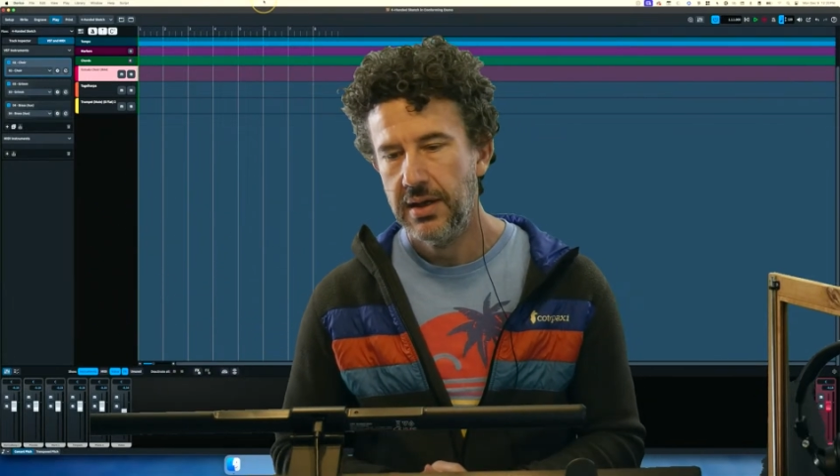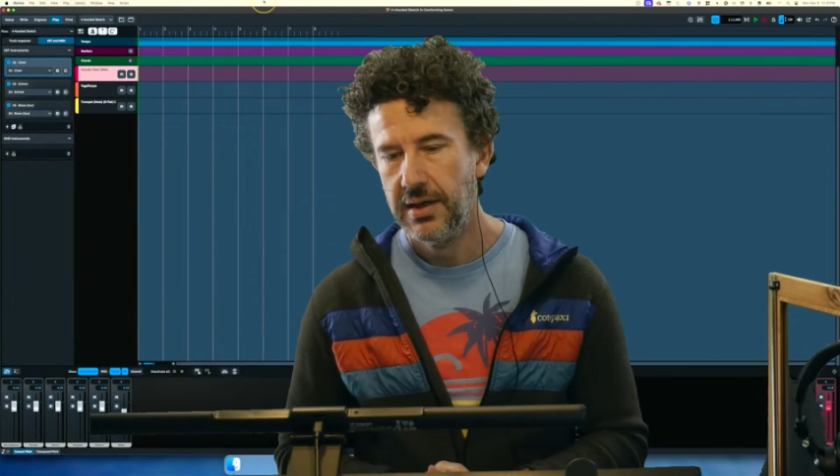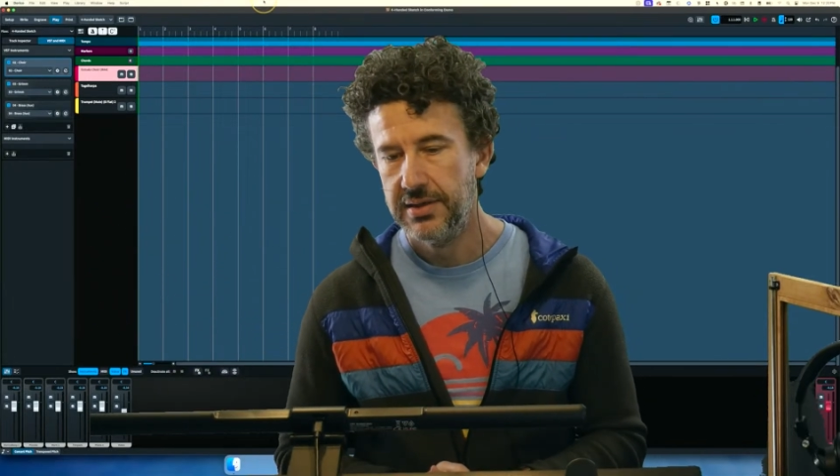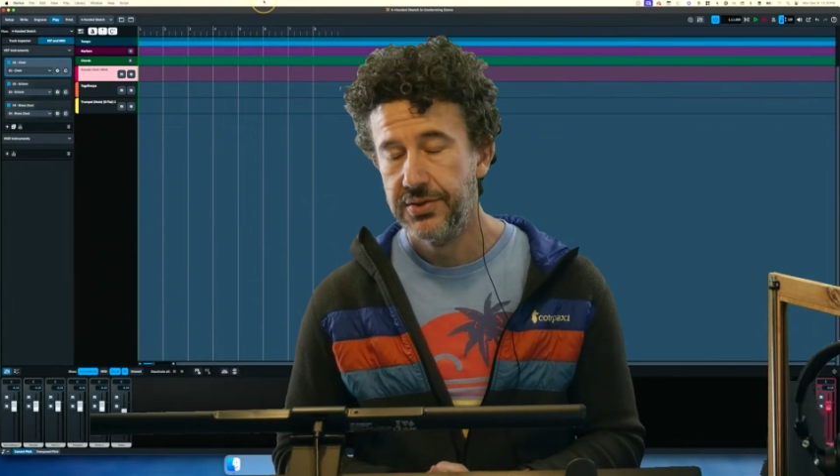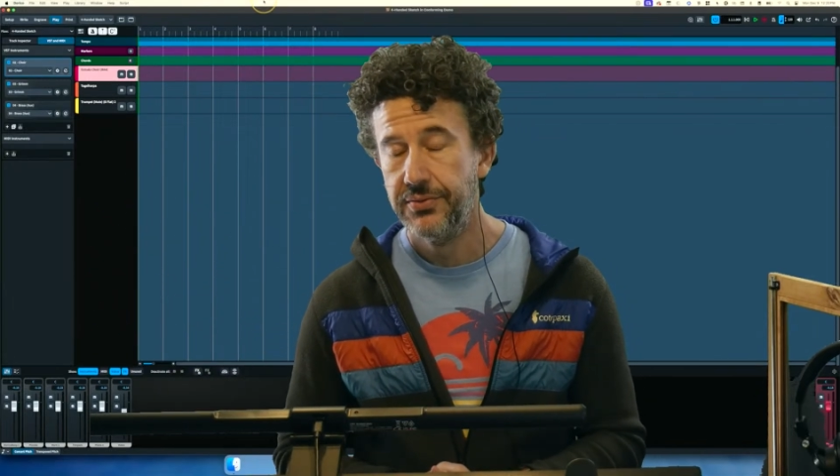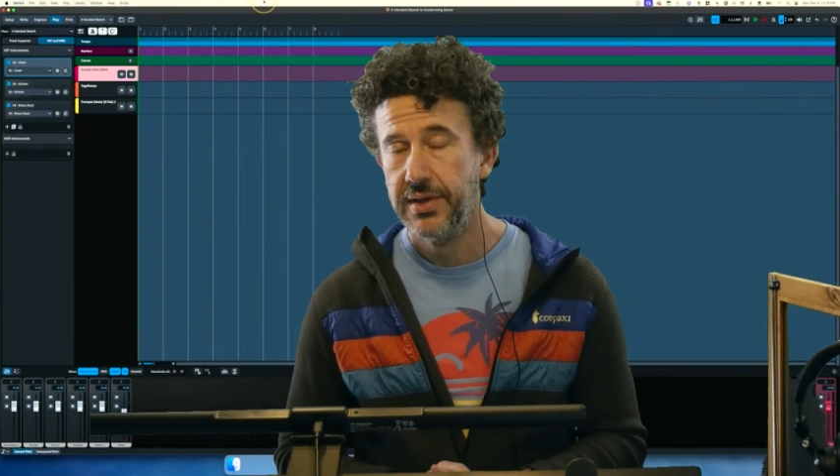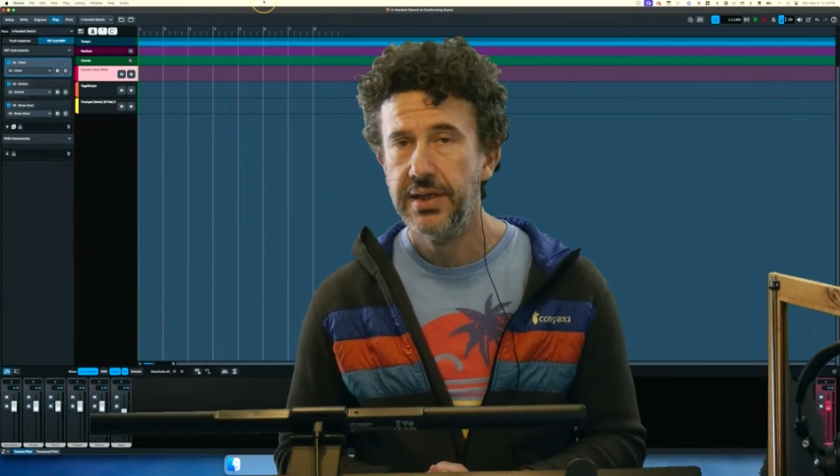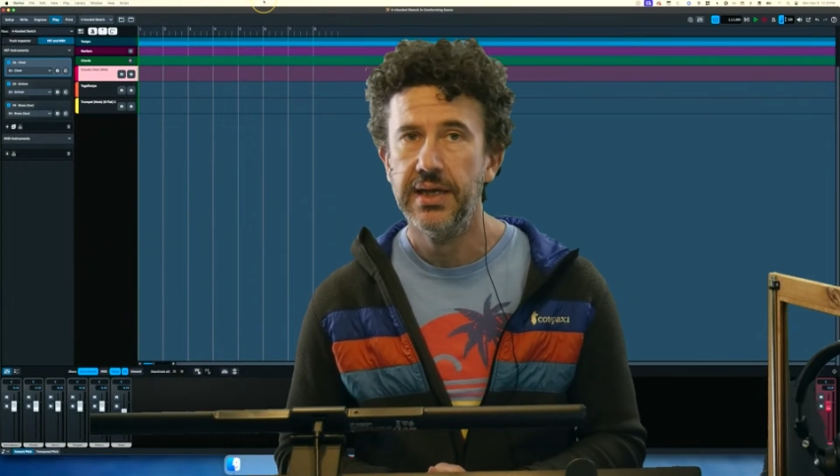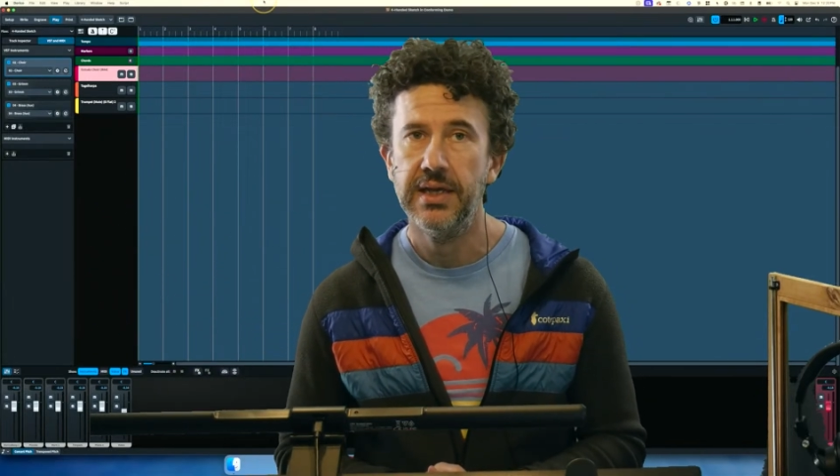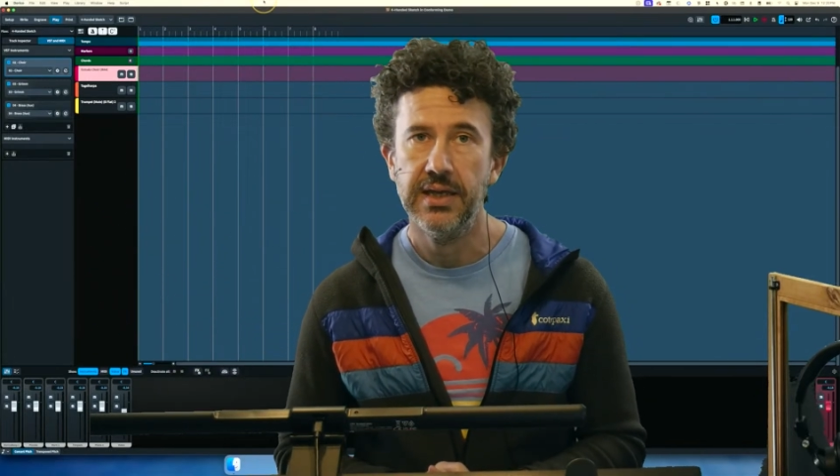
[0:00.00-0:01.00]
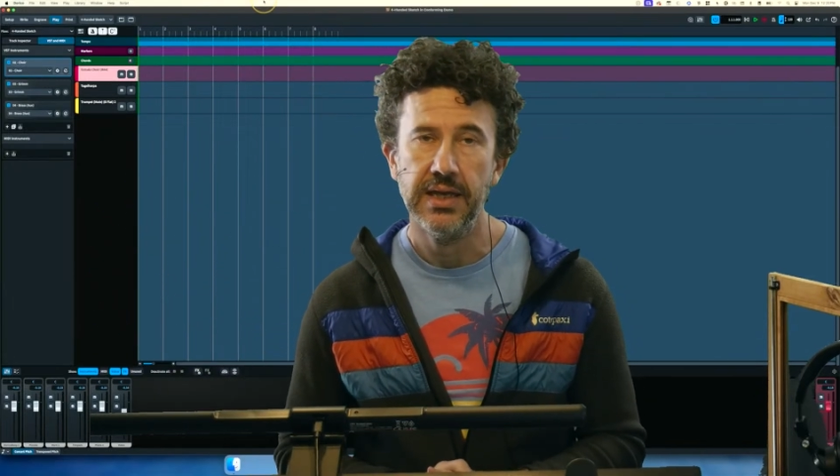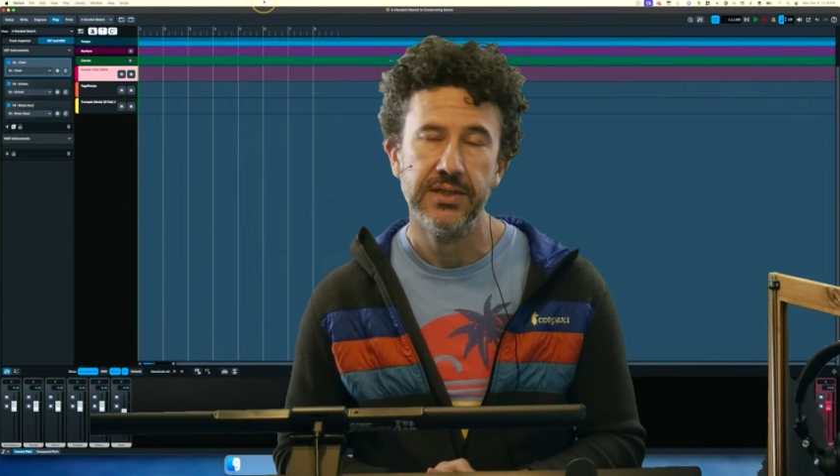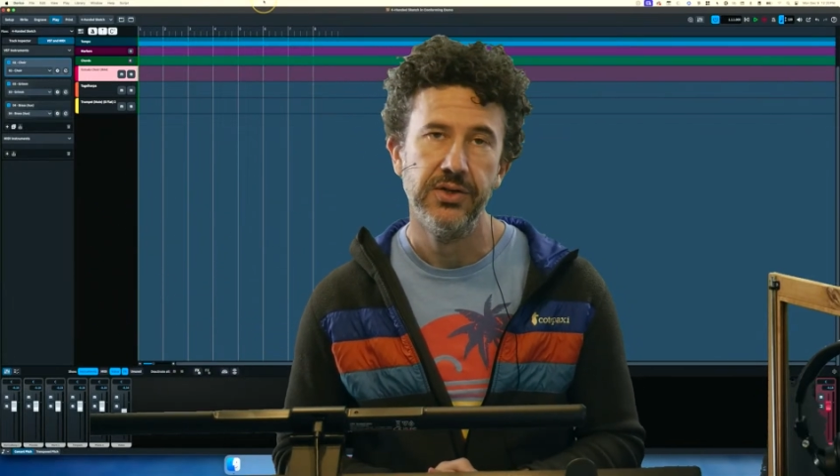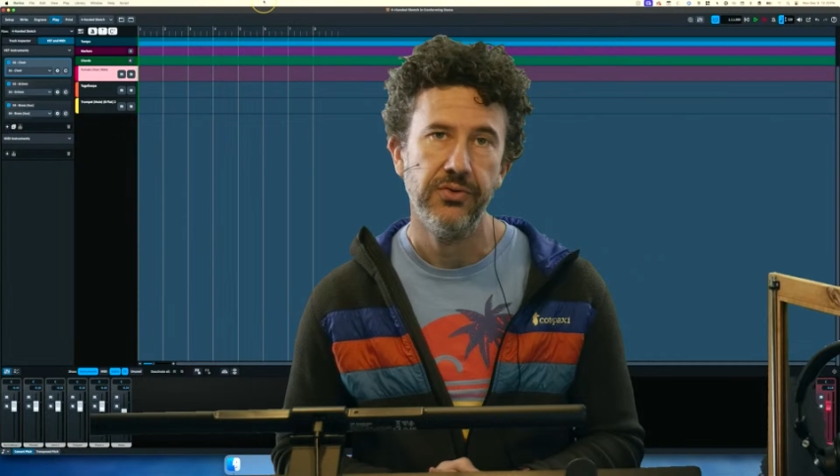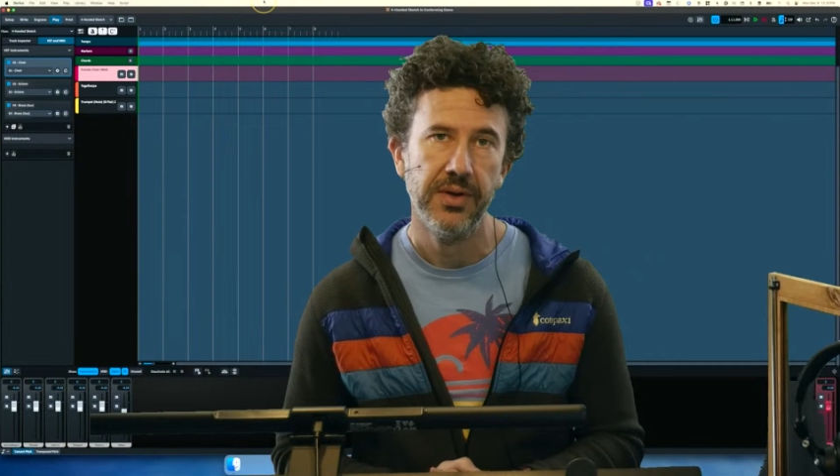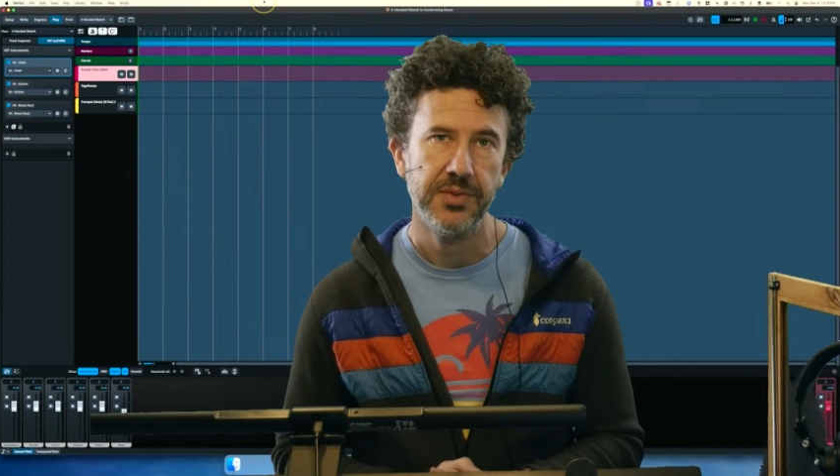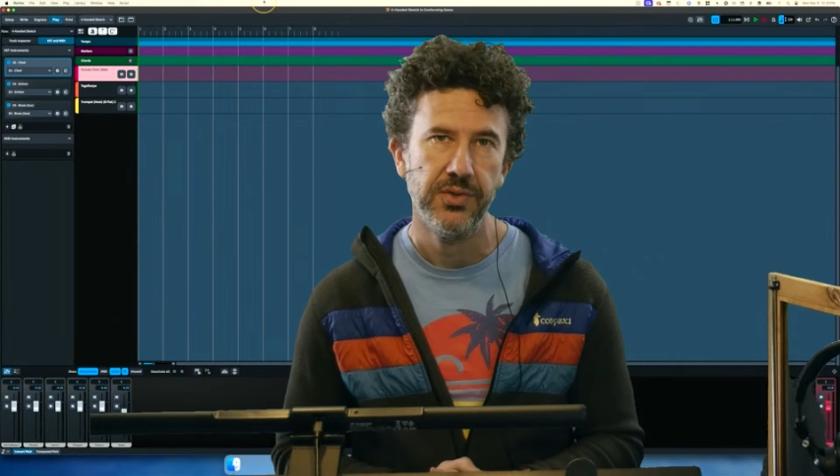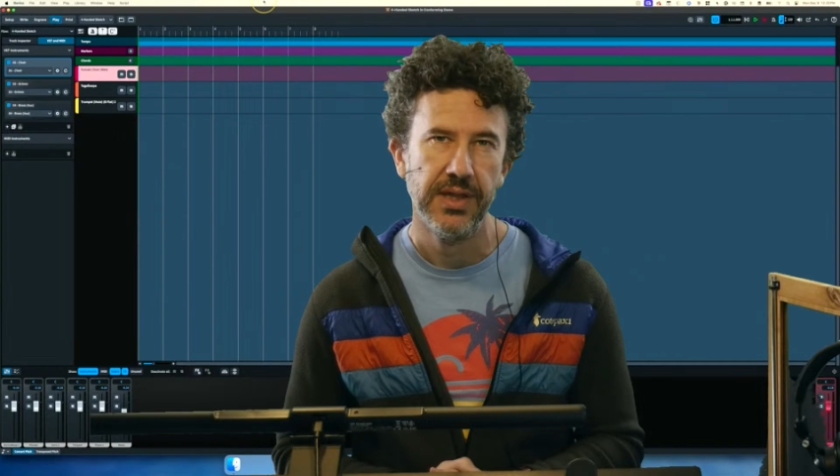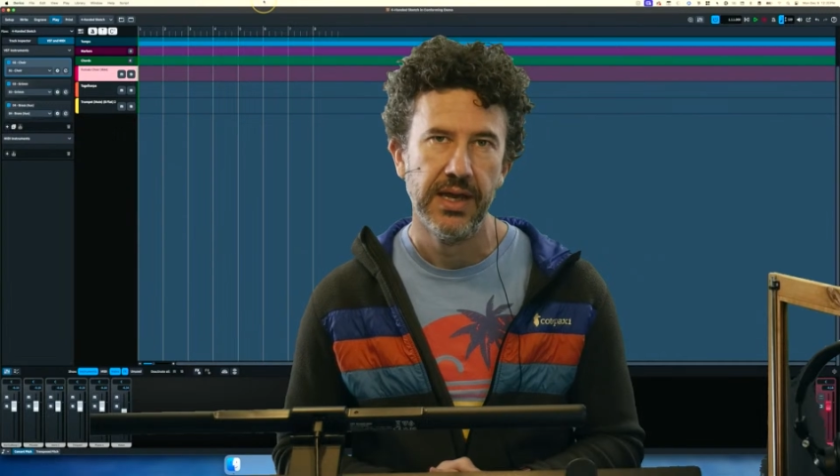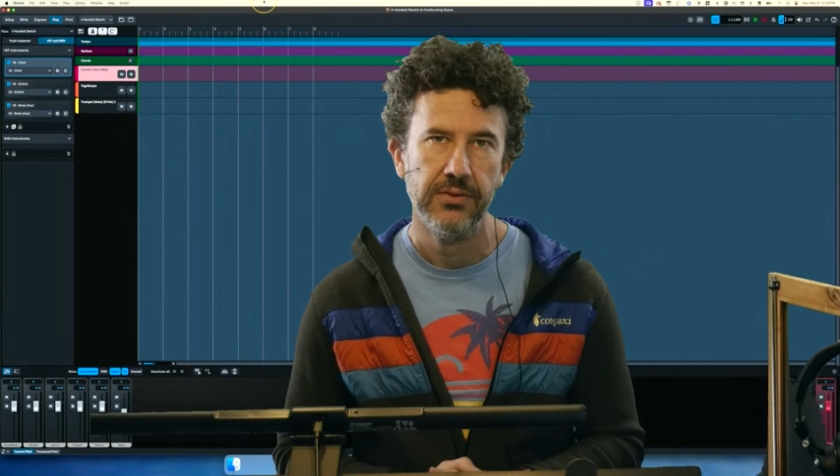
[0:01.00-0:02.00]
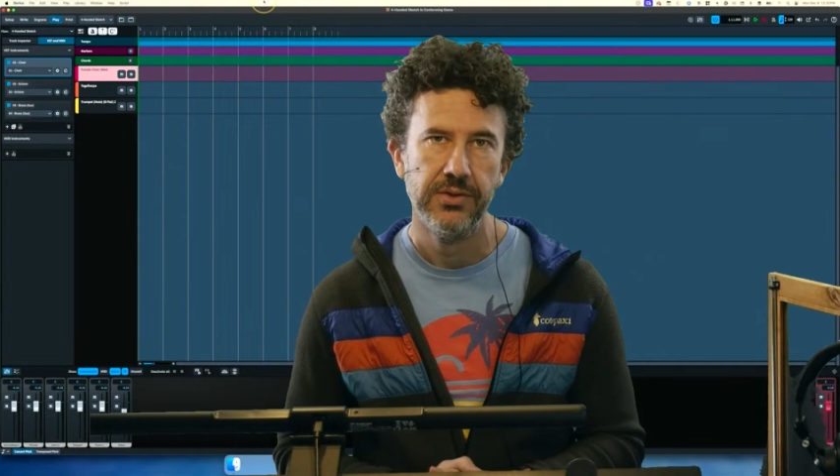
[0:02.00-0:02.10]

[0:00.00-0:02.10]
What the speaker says: to really get to grips with how